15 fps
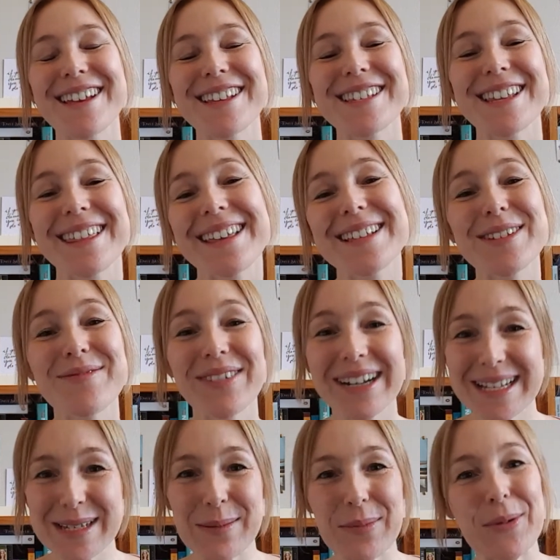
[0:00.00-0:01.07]
So there's some
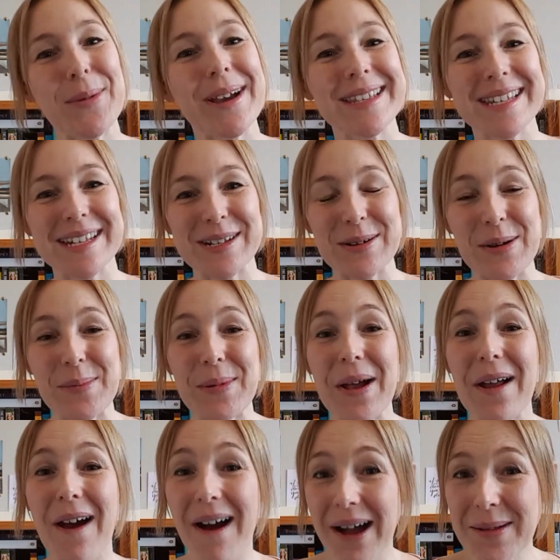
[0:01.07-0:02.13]
really simple ways to do it,
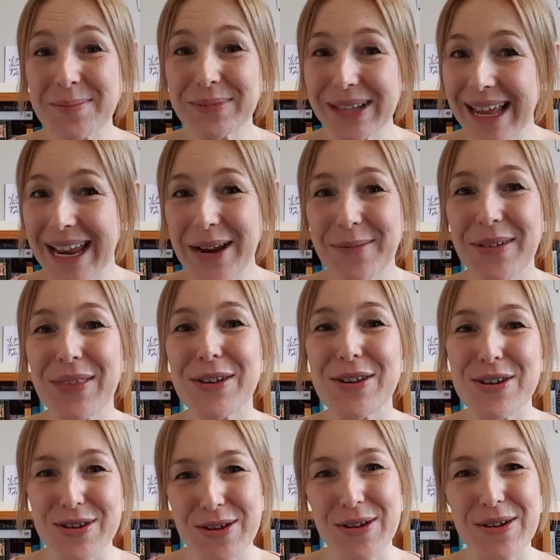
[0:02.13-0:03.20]
but I'm playing with a
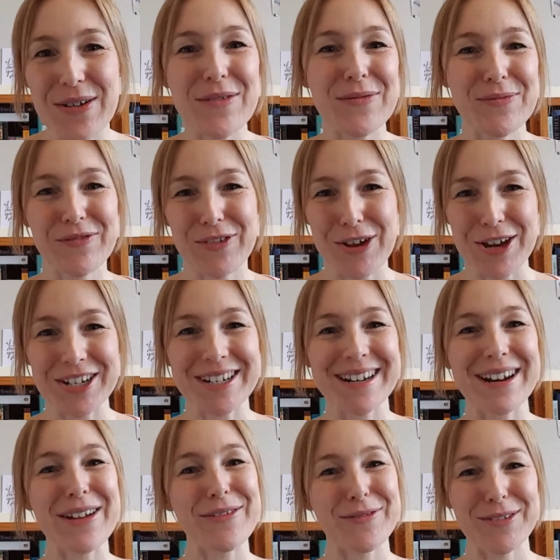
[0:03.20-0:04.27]
new
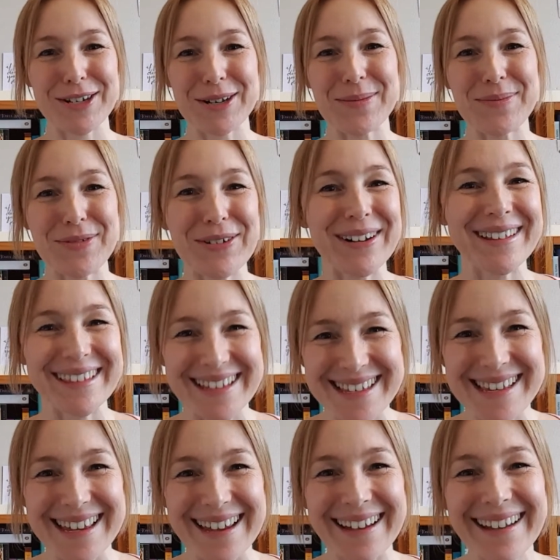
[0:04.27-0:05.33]
version of vision boarding
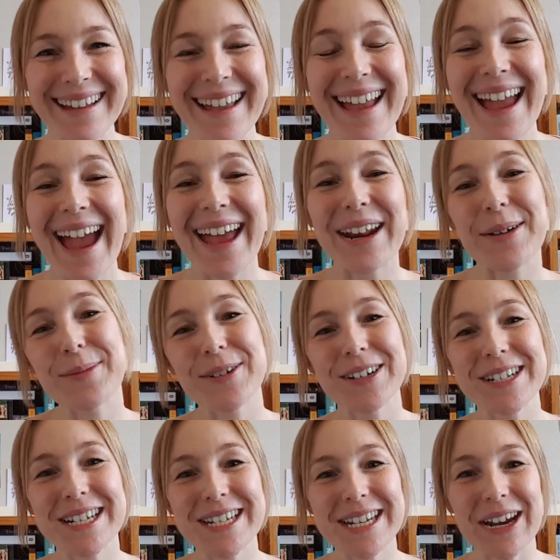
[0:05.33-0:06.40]
this year, and I
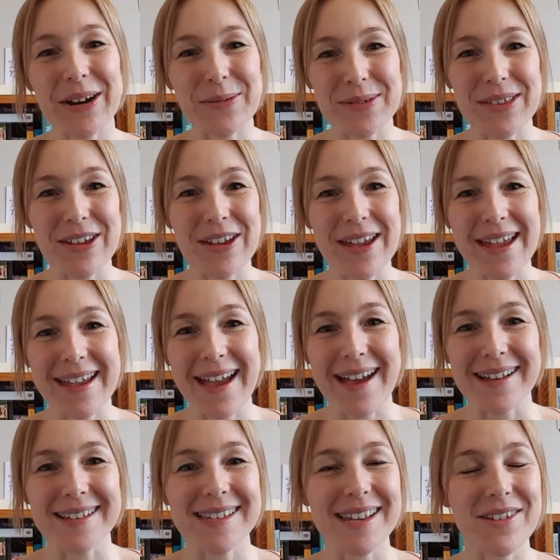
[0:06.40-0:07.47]
wanted to share it with you in
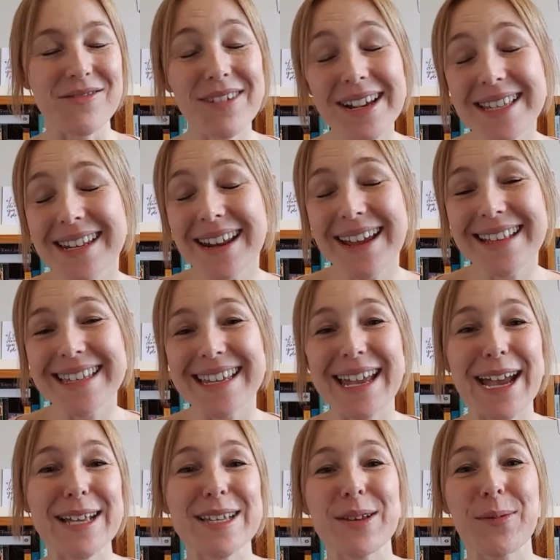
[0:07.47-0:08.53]
case it resonates, in
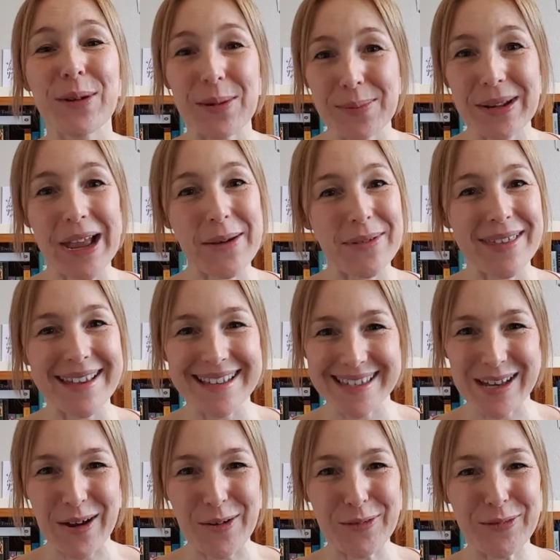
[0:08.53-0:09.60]
case you want to play with it
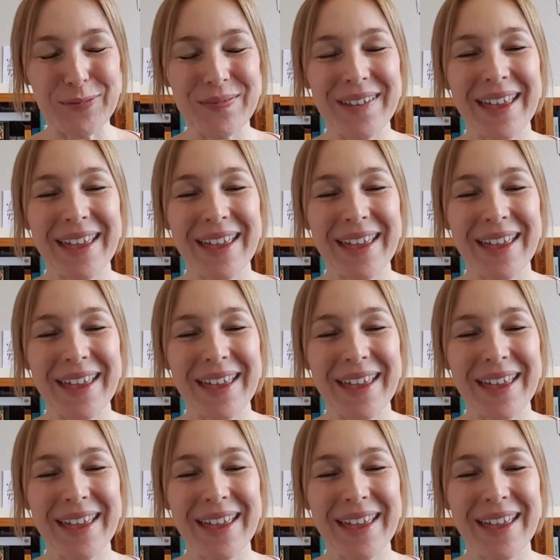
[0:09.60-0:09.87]
yourself.